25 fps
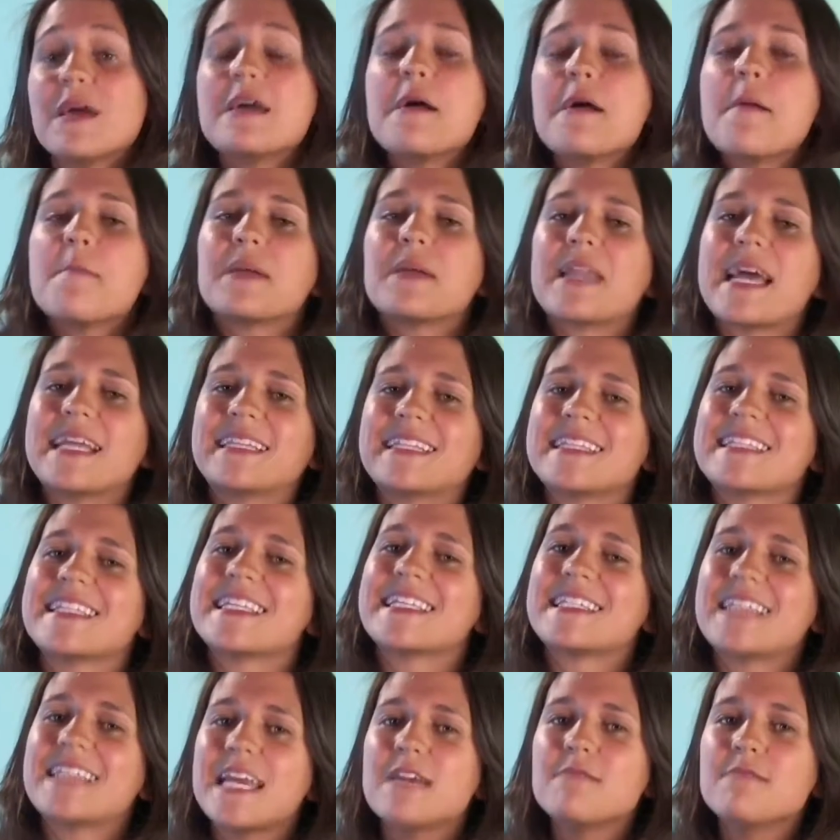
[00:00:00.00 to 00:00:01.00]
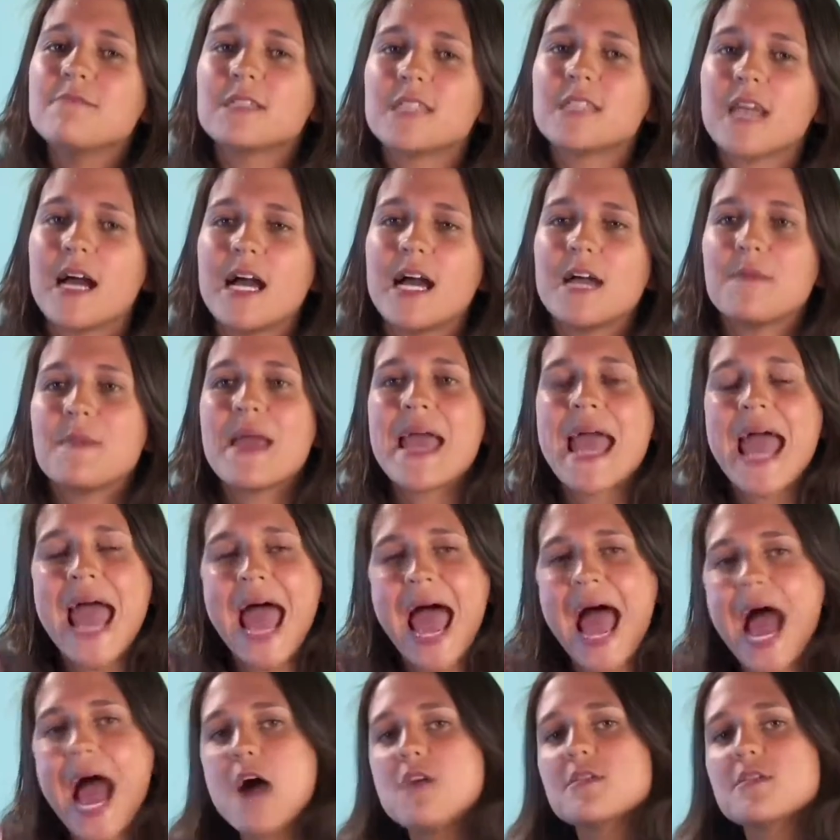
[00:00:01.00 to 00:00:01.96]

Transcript: but at the same time, how